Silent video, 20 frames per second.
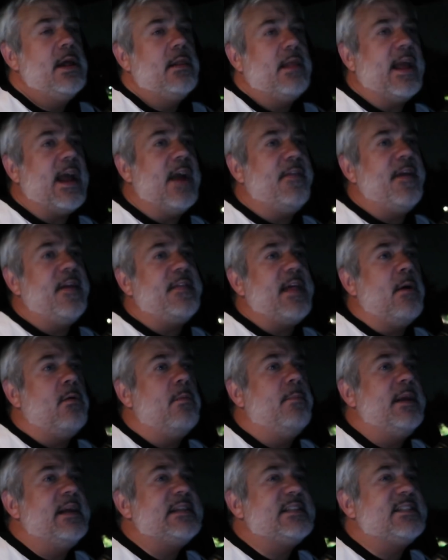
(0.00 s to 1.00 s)
Like, I think that
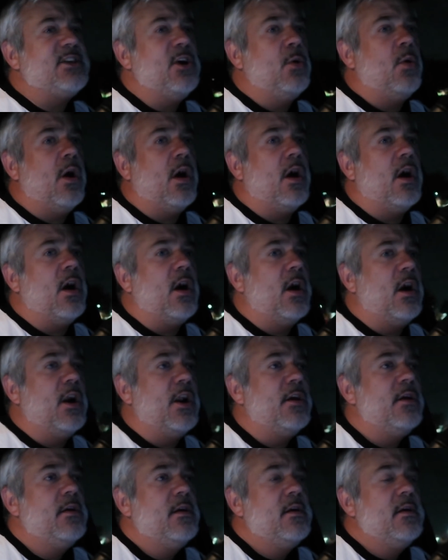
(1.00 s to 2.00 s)
would be so
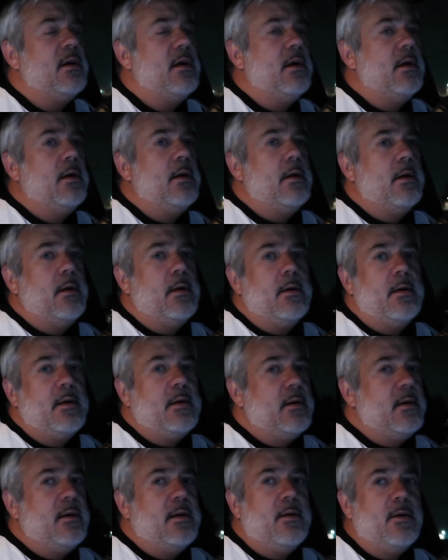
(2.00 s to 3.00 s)
hard
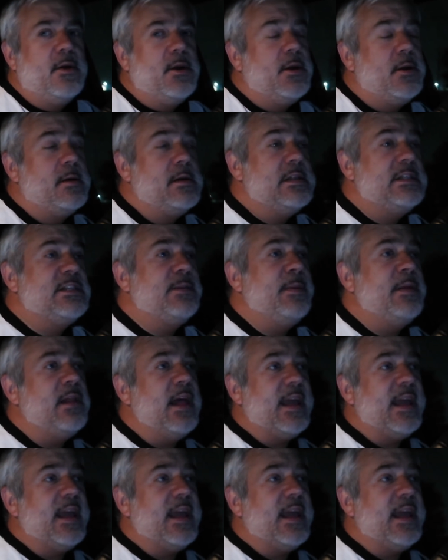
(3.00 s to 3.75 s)
to be